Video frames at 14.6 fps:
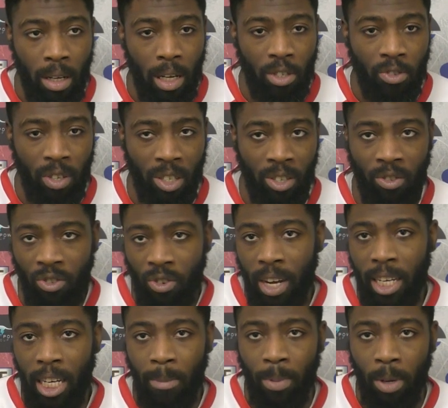and just try
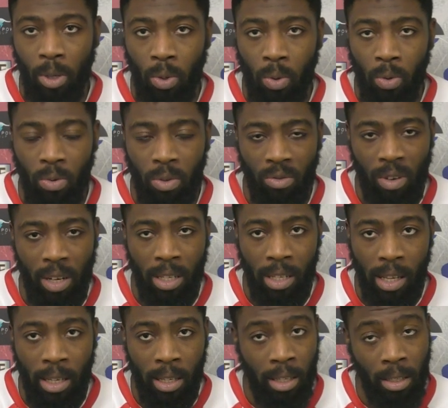to keep it a two-horse race,
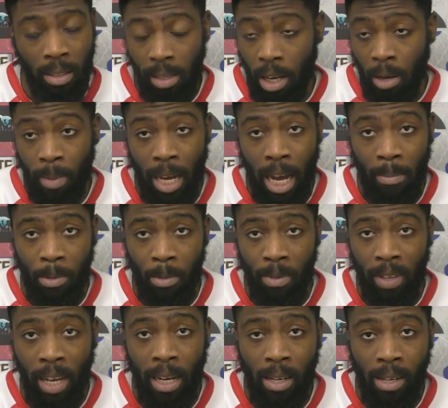then I'll be happy with
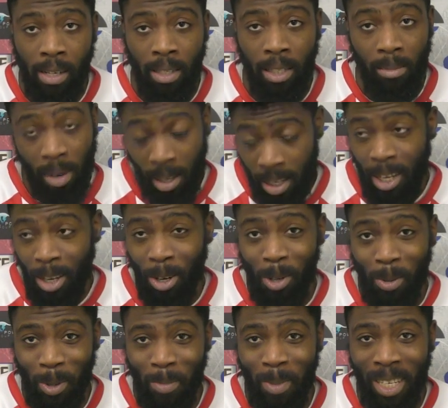that. But yeah, a goal
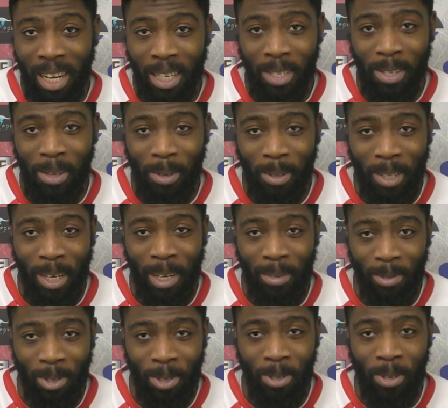would be nice though, yeah,
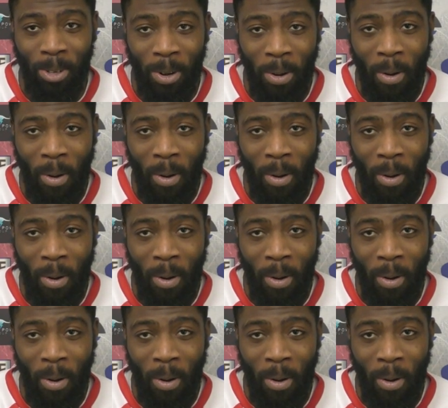for sure.